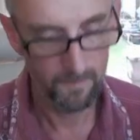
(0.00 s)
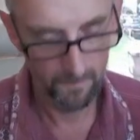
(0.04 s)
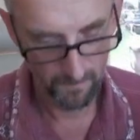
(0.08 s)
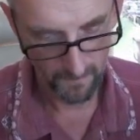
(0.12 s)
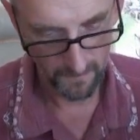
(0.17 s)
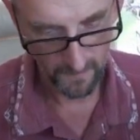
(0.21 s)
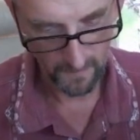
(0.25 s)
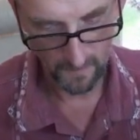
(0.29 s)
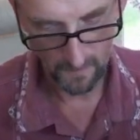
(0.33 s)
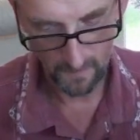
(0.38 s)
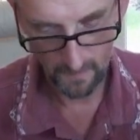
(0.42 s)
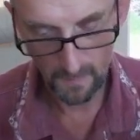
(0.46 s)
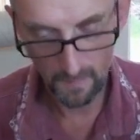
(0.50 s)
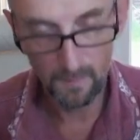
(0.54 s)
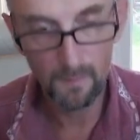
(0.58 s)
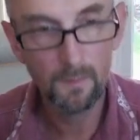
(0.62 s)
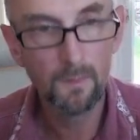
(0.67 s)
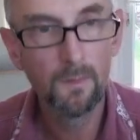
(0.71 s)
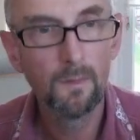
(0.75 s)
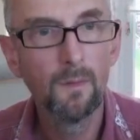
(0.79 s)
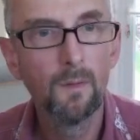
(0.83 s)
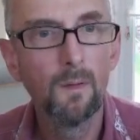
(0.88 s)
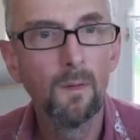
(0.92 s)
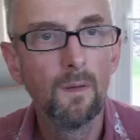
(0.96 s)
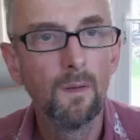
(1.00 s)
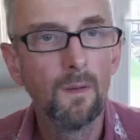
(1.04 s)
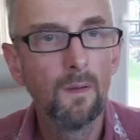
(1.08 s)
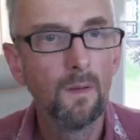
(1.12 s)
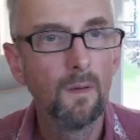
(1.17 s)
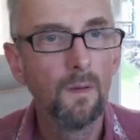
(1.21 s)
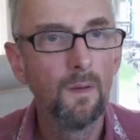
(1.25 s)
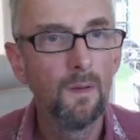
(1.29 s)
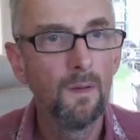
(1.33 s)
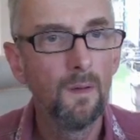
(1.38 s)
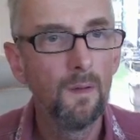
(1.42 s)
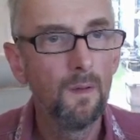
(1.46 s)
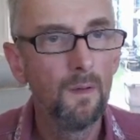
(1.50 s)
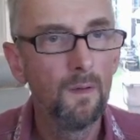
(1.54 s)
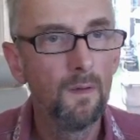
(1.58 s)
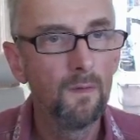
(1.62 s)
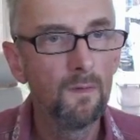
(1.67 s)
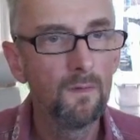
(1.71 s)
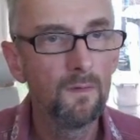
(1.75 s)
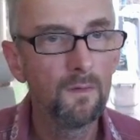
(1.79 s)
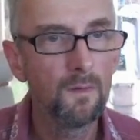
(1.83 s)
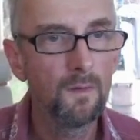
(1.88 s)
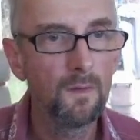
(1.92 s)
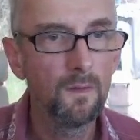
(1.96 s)
All right.
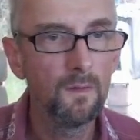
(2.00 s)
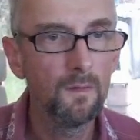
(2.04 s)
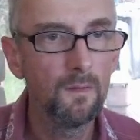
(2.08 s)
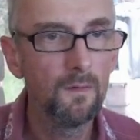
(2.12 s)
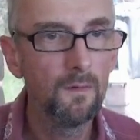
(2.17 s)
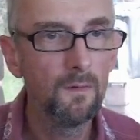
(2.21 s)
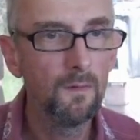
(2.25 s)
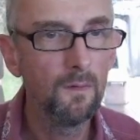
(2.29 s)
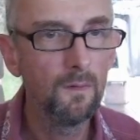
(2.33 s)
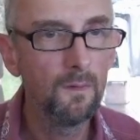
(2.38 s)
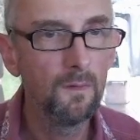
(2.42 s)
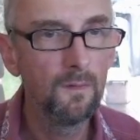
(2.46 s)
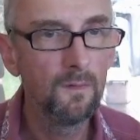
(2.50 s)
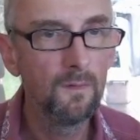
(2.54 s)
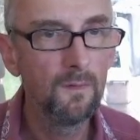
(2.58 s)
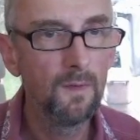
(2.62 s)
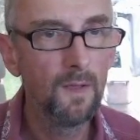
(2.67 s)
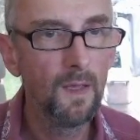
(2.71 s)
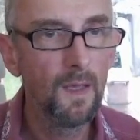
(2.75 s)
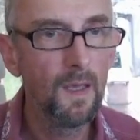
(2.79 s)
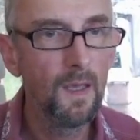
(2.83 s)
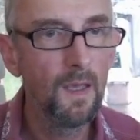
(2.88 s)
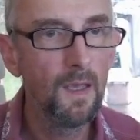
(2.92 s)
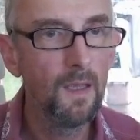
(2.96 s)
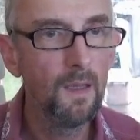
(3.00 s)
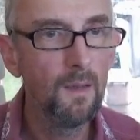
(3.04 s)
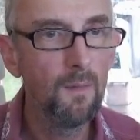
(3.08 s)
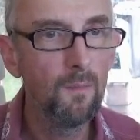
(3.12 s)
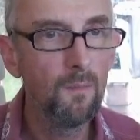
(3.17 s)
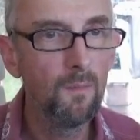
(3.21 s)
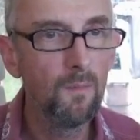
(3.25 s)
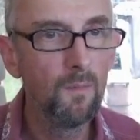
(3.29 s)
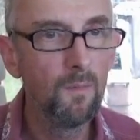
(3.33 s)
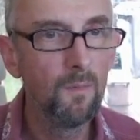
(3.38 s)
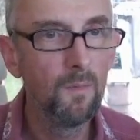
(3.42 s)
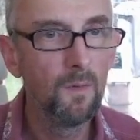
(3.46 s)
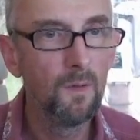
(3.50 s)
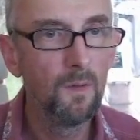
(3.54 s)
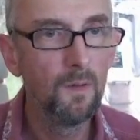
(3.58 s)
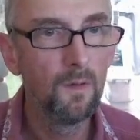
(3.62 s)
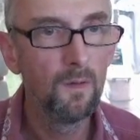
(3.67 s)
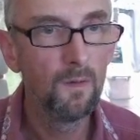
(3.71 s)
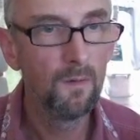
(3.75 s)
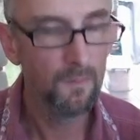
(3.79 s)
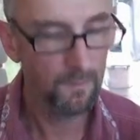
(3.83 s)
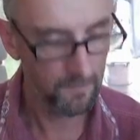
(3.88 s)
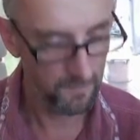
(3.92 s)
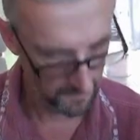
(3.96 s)
So we're going to do the same
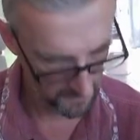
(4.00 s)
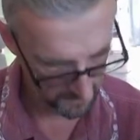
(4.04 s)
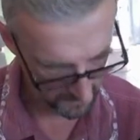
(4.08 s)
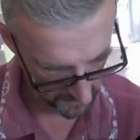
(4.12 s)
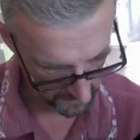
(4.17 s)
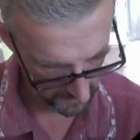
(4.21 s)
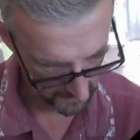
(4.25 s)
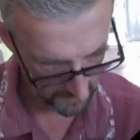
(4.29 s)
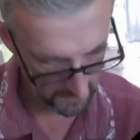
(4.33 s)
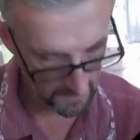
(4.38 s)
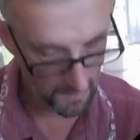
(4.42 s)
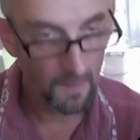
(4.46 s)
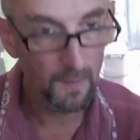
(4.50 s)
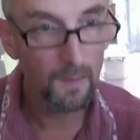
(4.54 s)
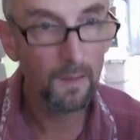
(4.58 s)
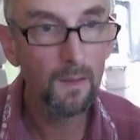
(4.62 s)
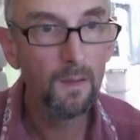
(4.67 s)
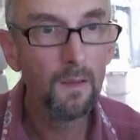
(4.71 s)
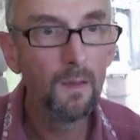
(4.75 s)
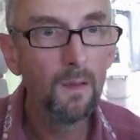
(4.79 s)
for I.